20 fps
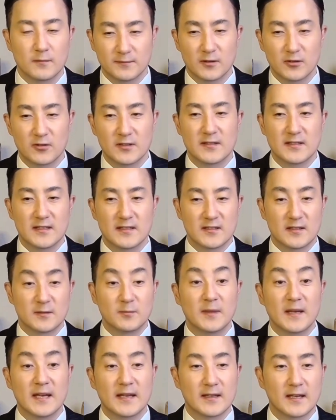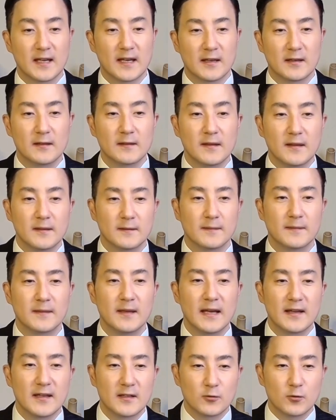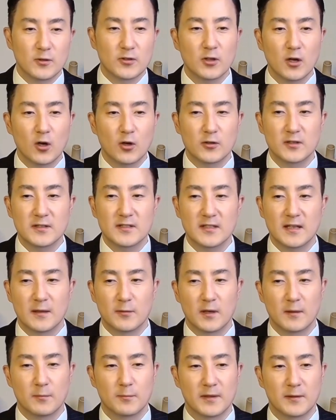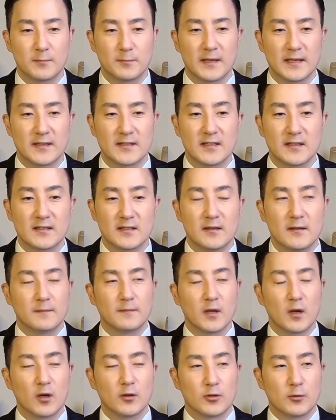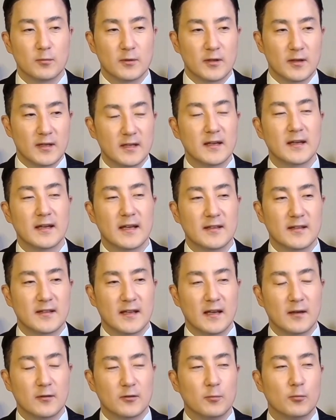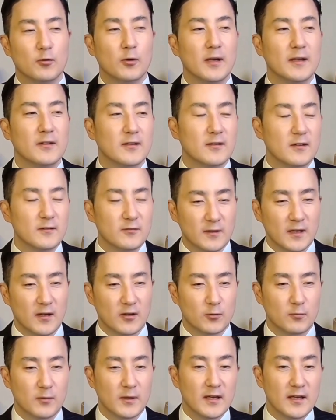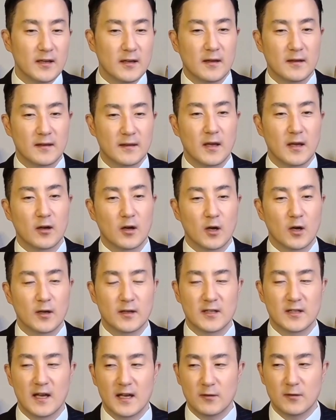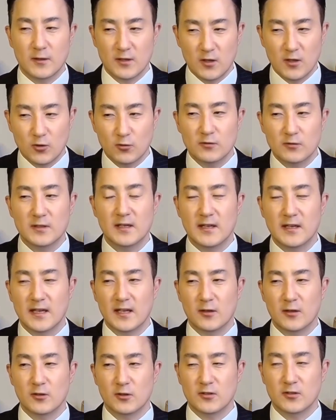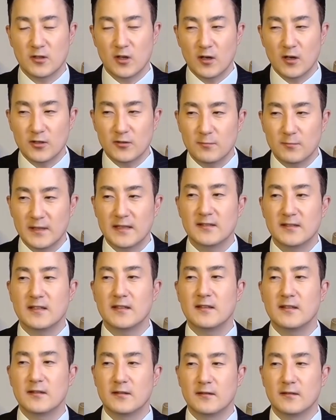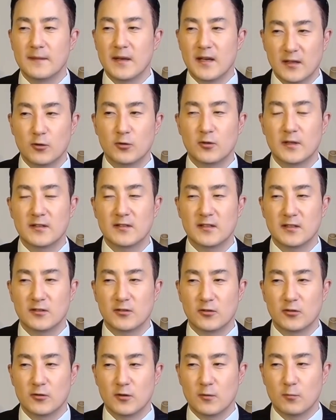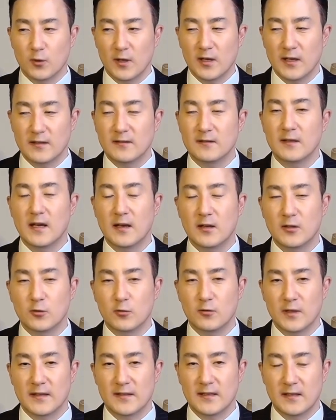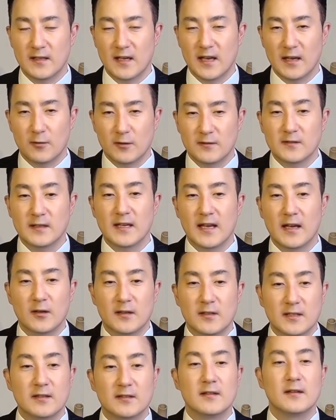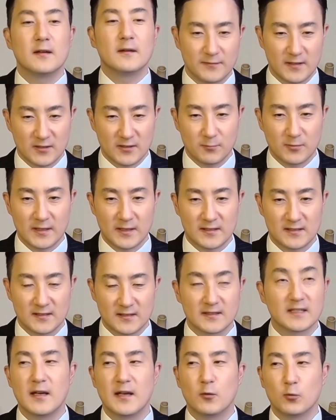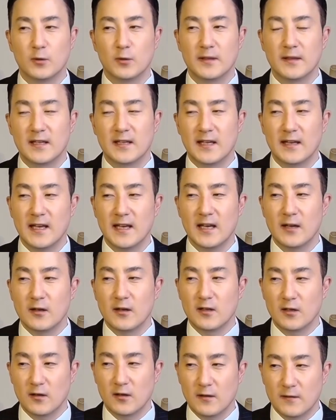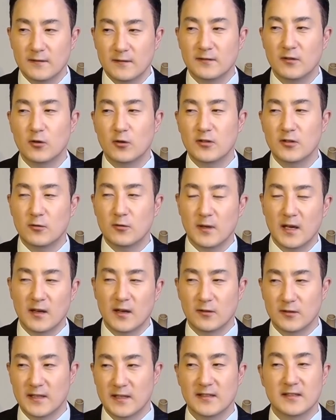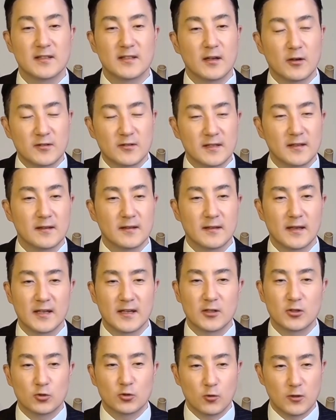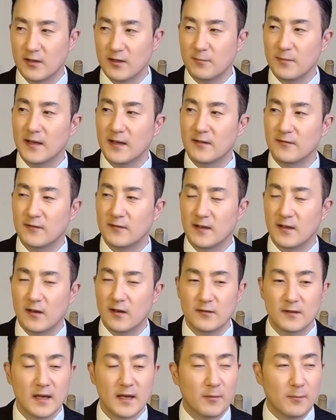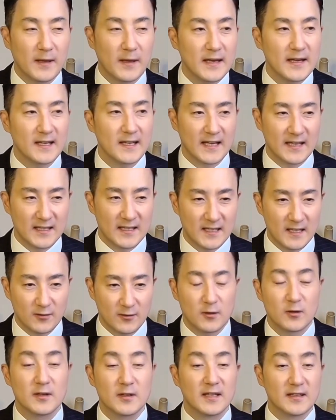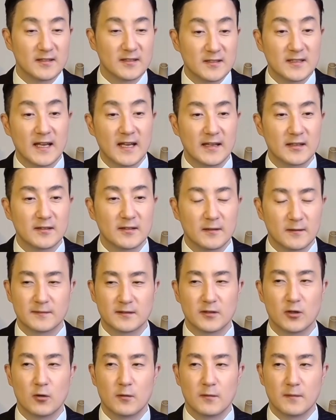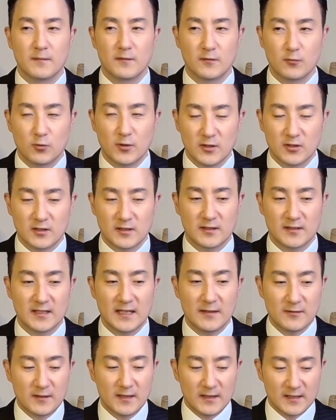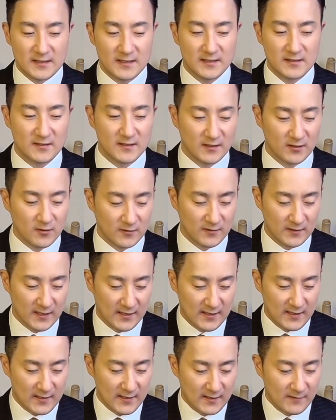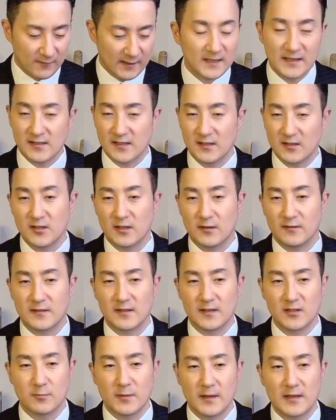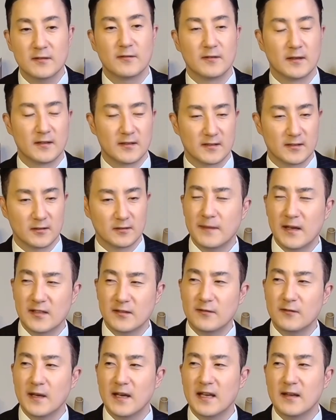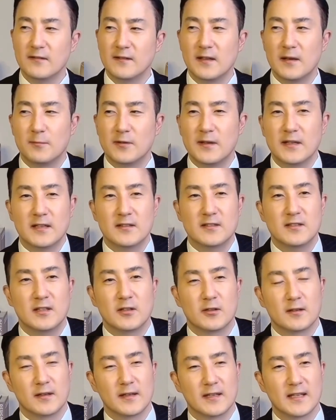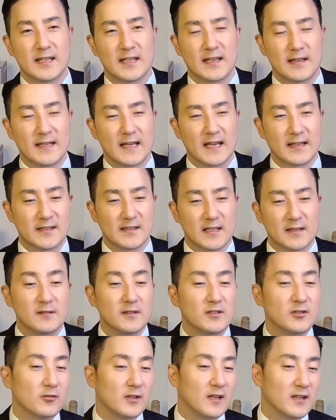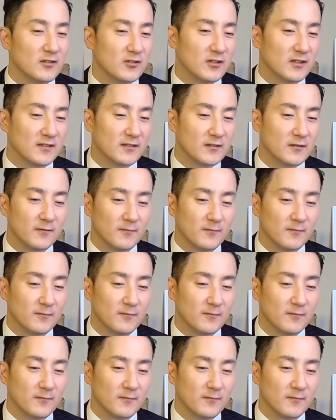There's a system like that. That's what's called a step-up in basis. Ultimately, instead of the price the father paid, a long time ago, the inheritor's cost basis increases to the market value at the time of inheritance. This means that when the inheritor turns around and sells it, they enjoy the benefit of not paying any capital gains tax. So we should definitely consider taking advantage of such benefits. These 5 can be considered key tax-saving strategies.